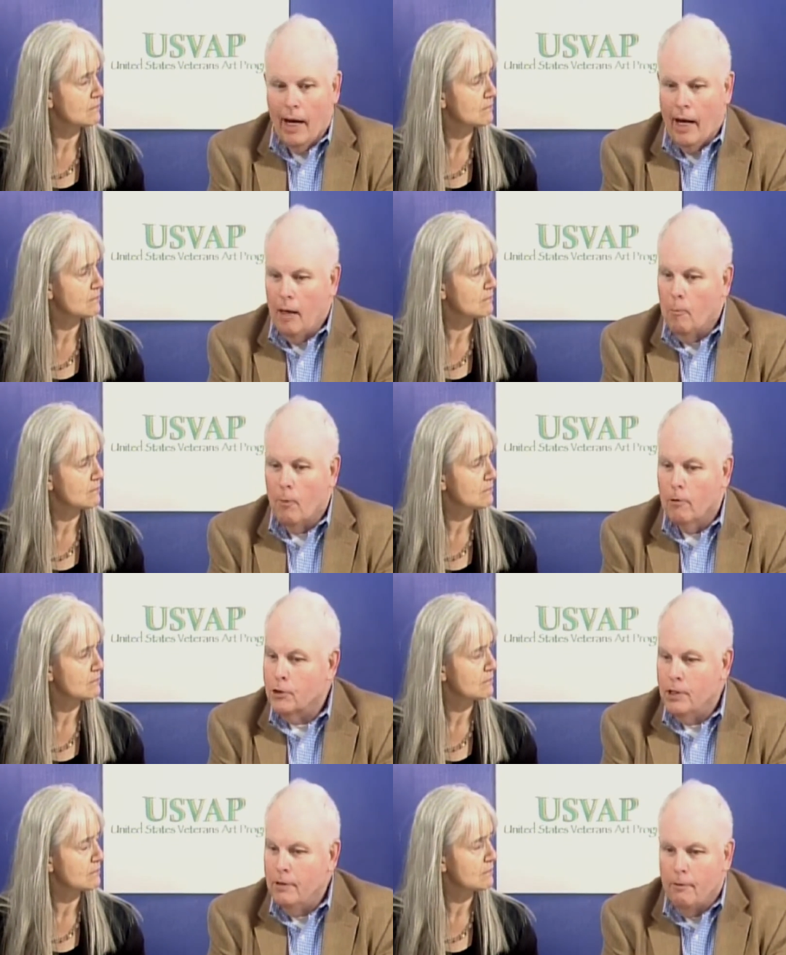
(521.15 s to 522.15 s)
Speaker 1: A
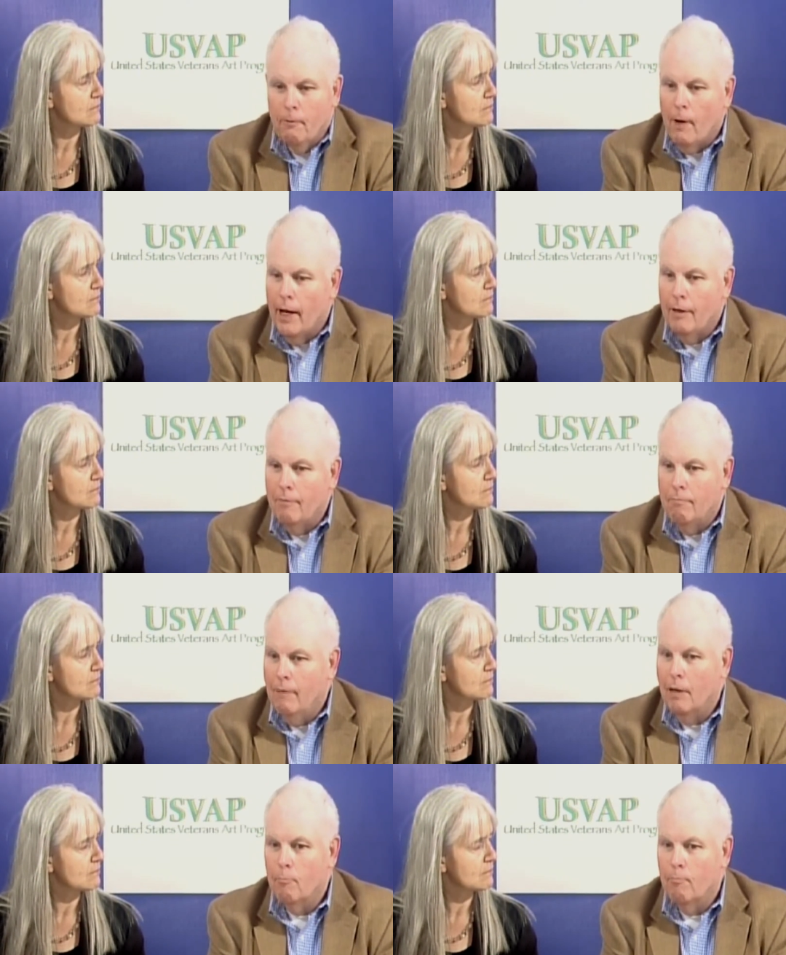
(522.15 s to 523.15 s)
person who I
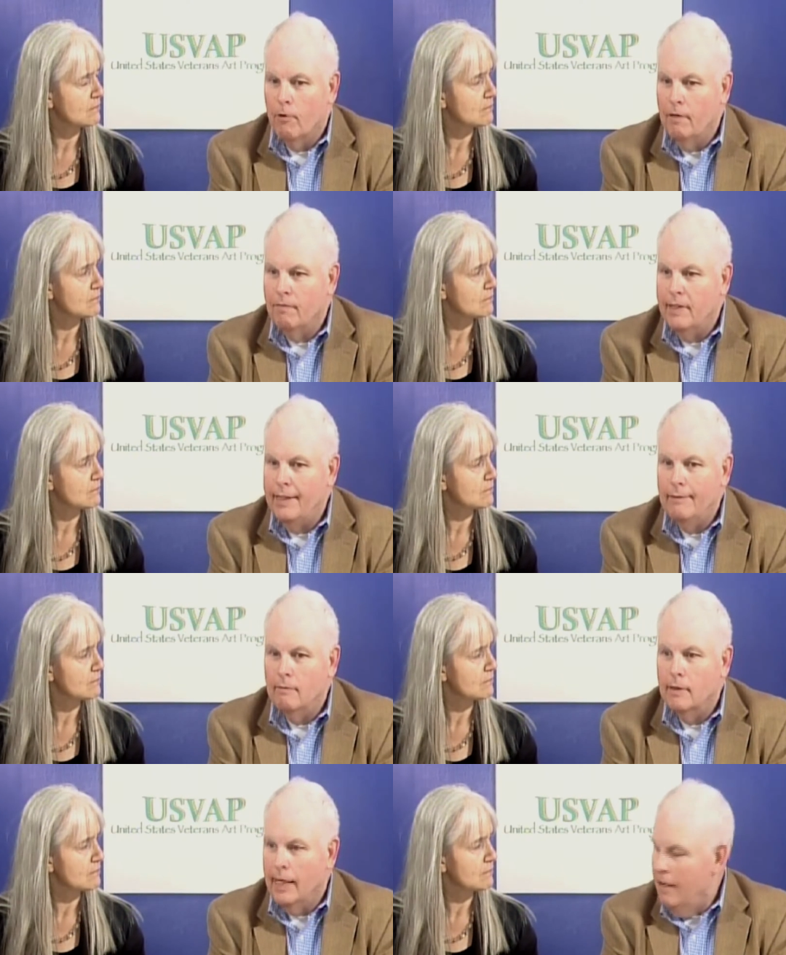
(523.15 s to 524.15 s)
met briefly
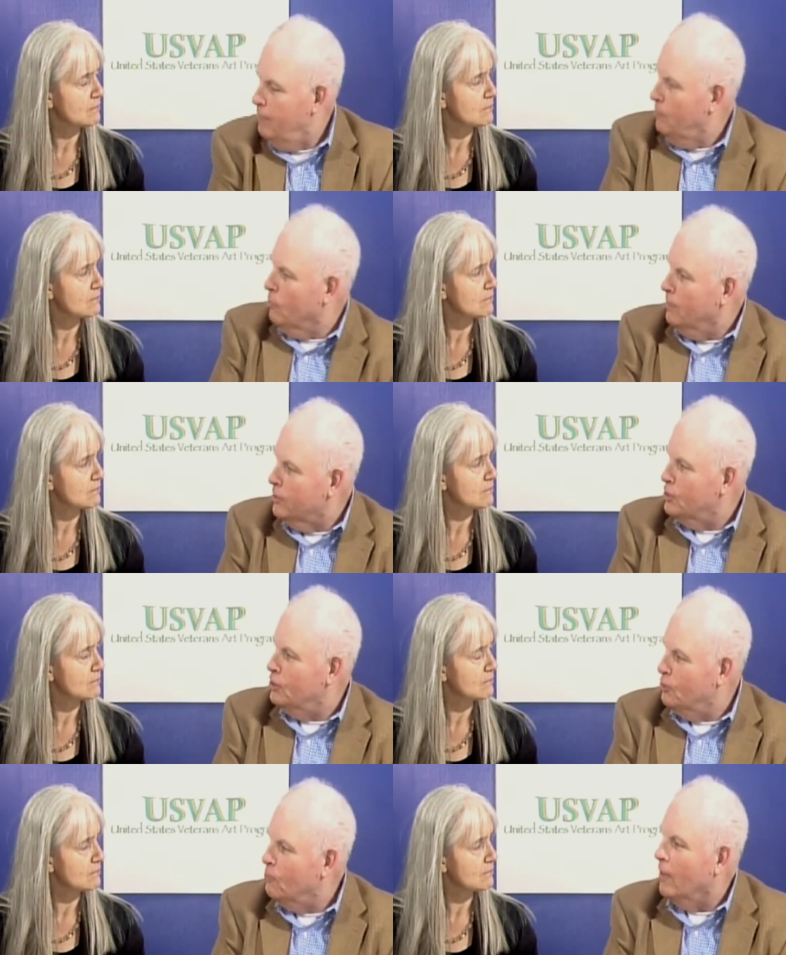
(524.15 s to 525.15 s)
gave me permission to
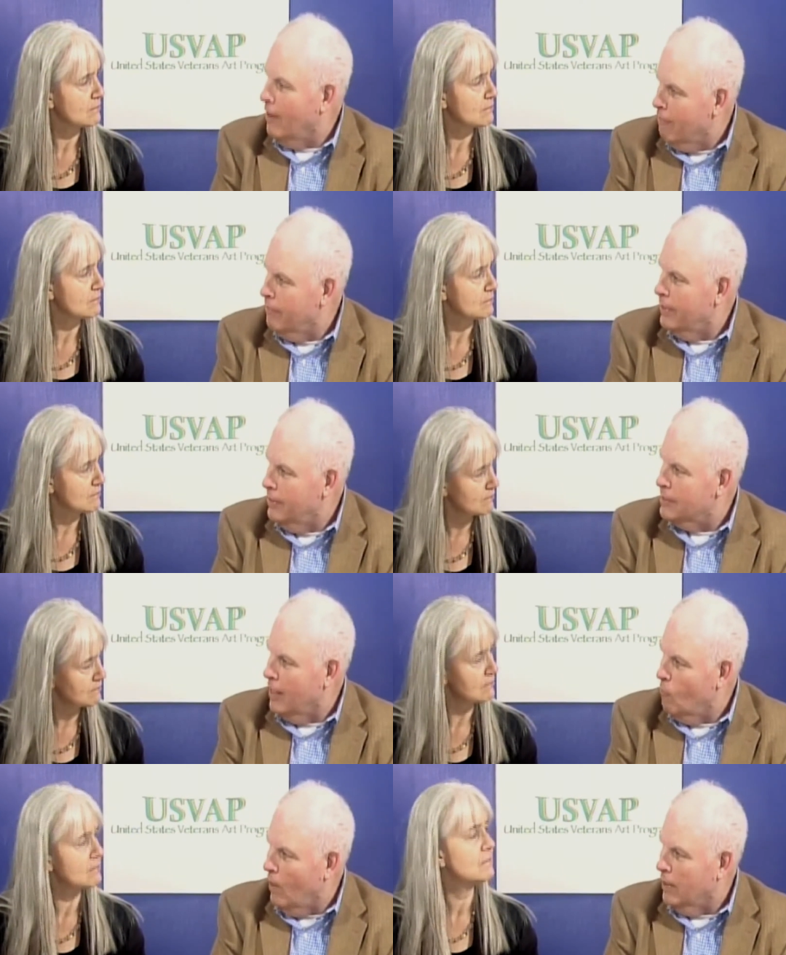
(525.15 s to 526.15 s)
do whatever it is I
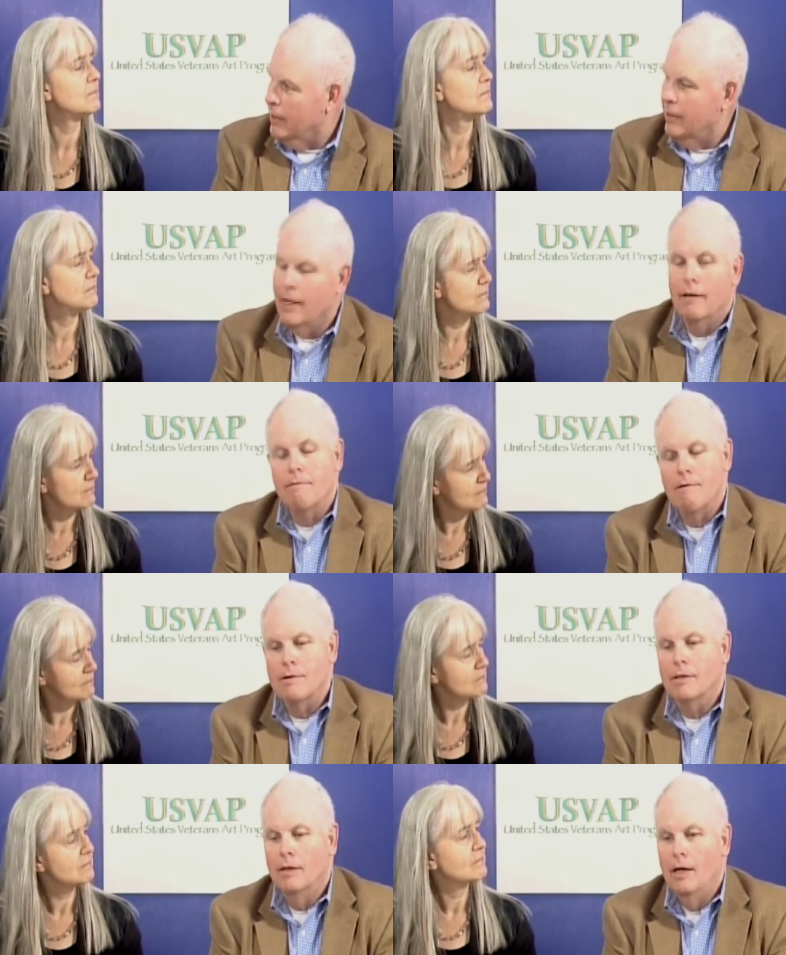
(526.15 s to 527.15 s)
wanted, and I thought
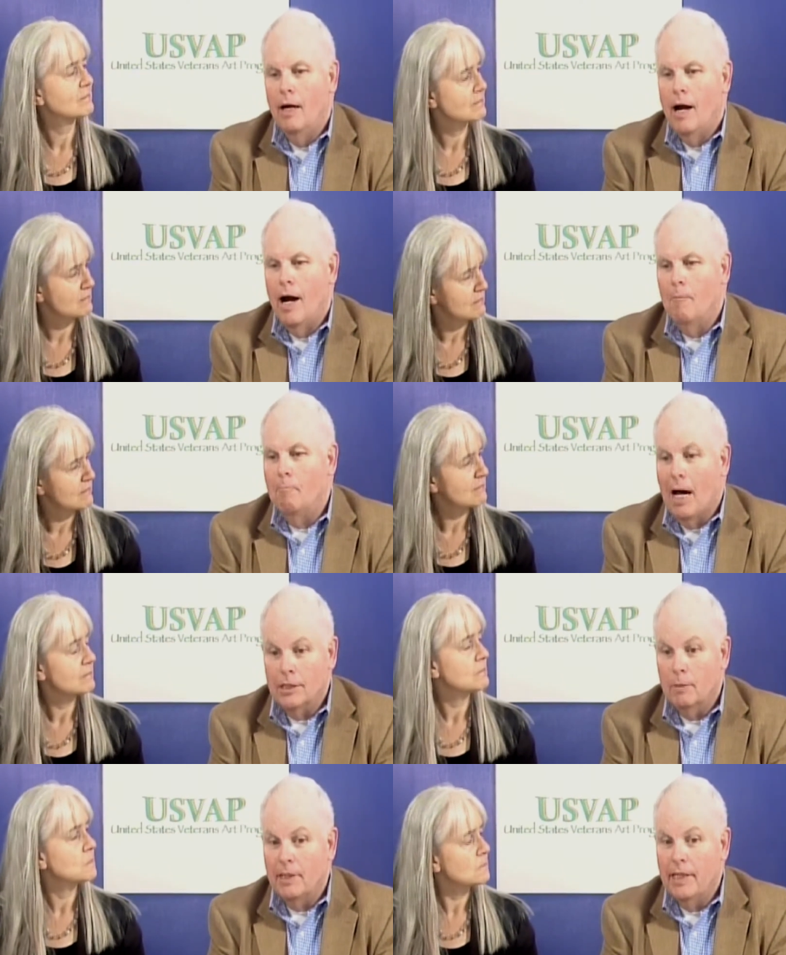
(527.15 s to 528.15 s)
I
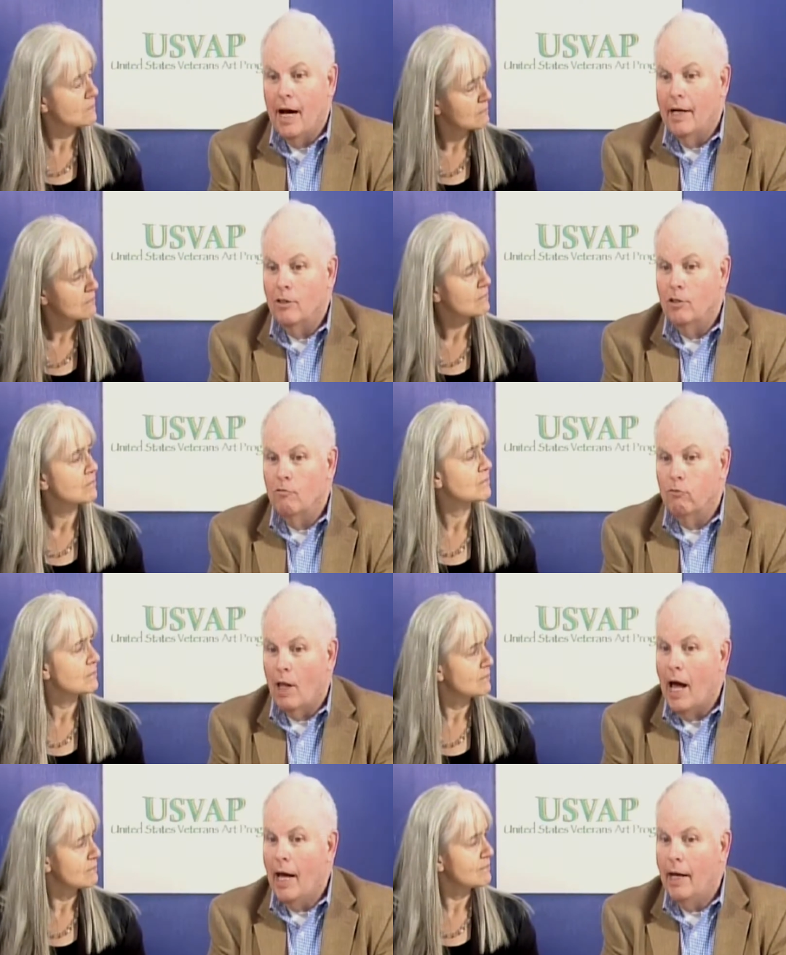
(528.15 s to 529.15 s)
could
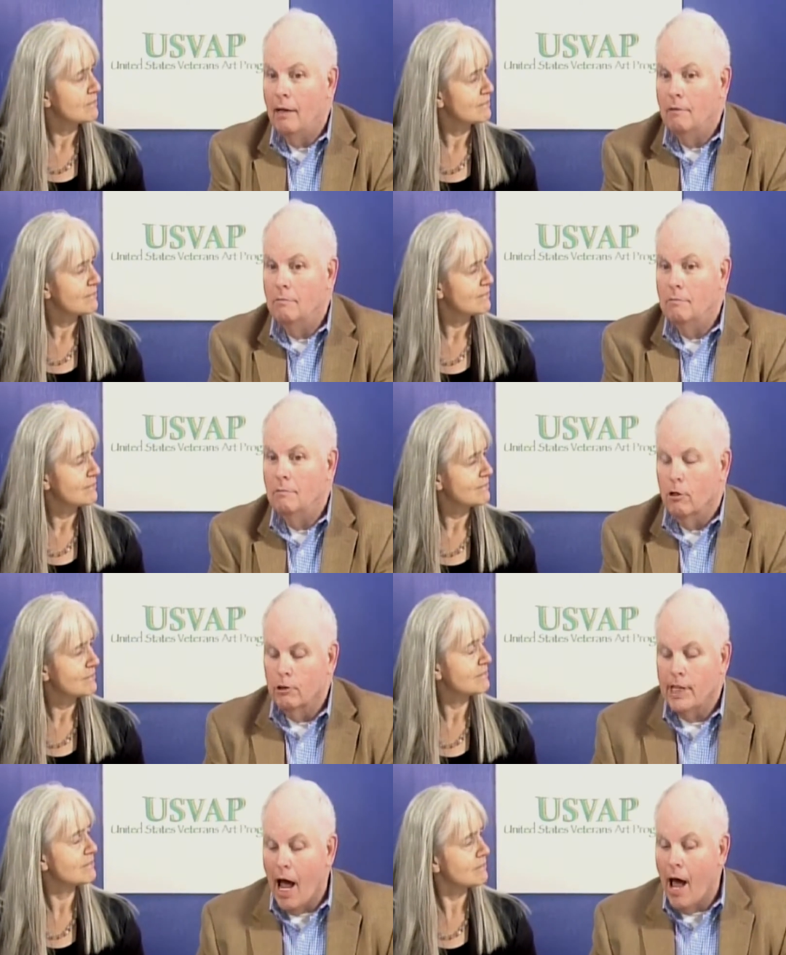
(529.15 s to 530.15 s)
fly or
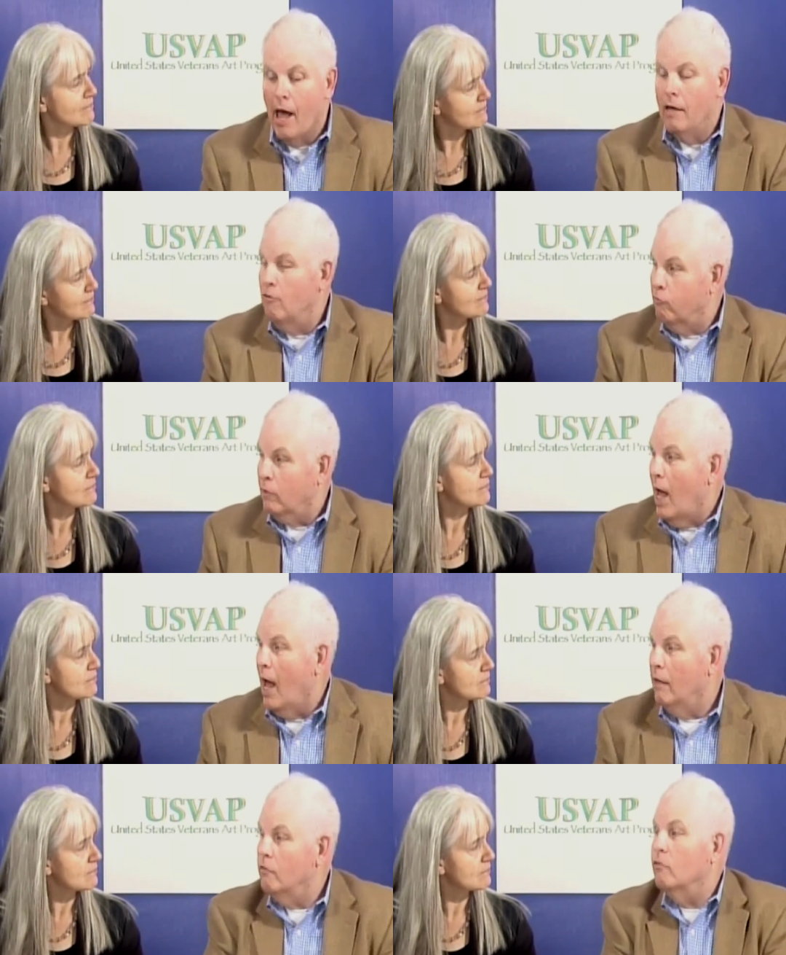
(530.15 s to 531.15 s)
tie
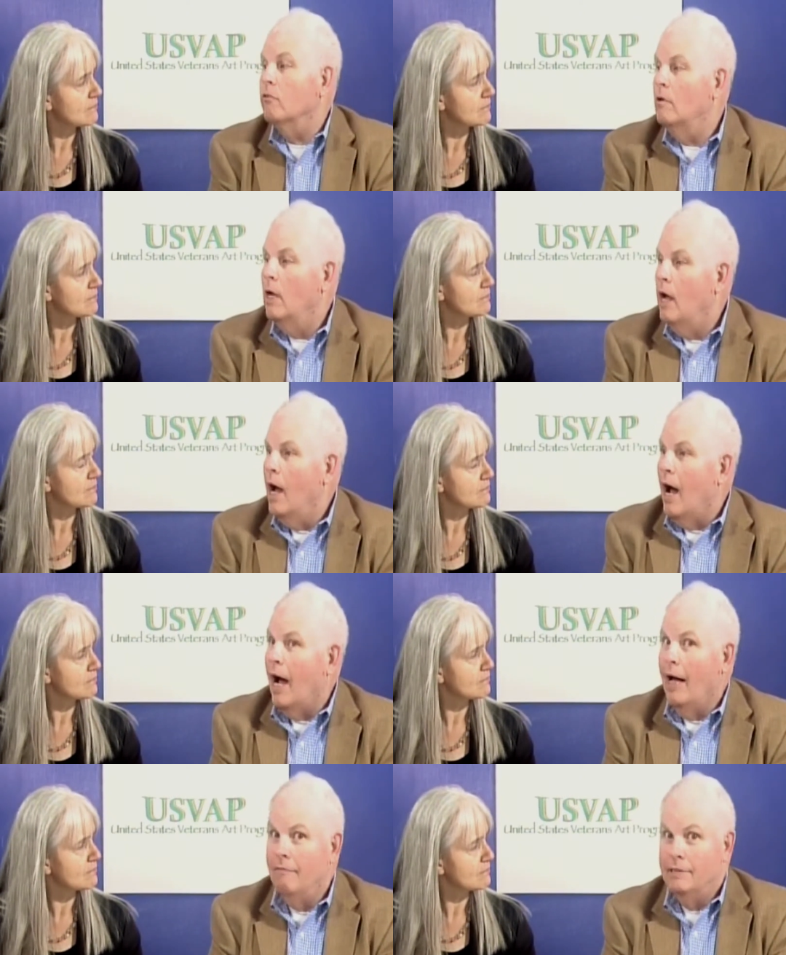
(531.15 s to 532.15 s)
flies.
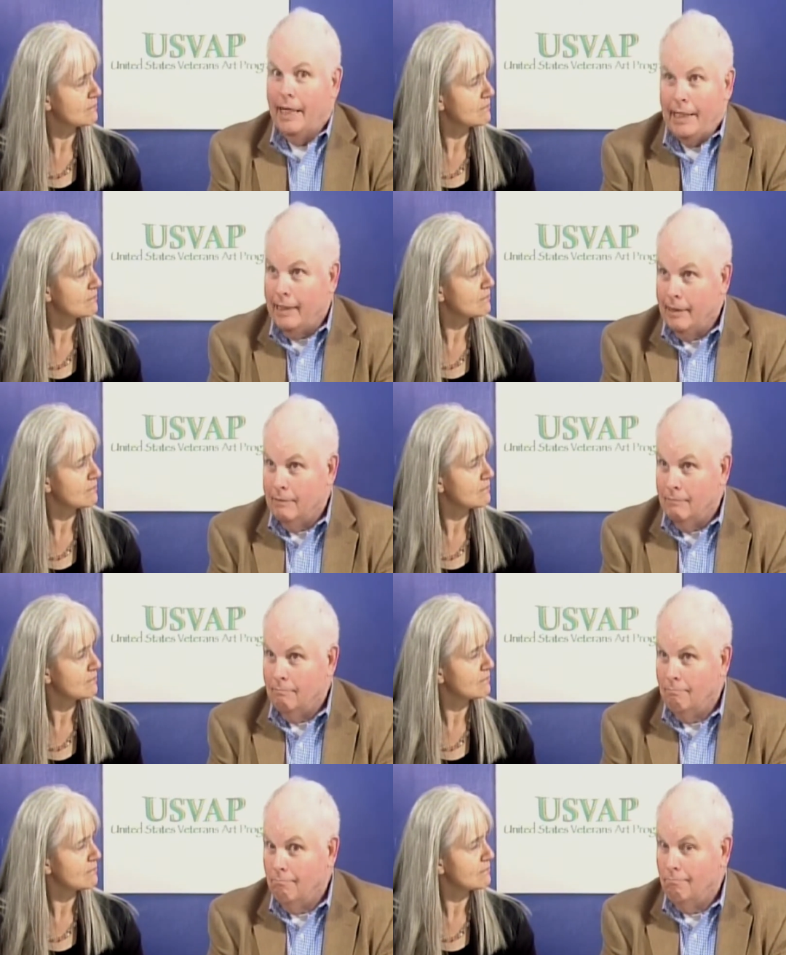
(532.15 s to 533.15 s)
I've taken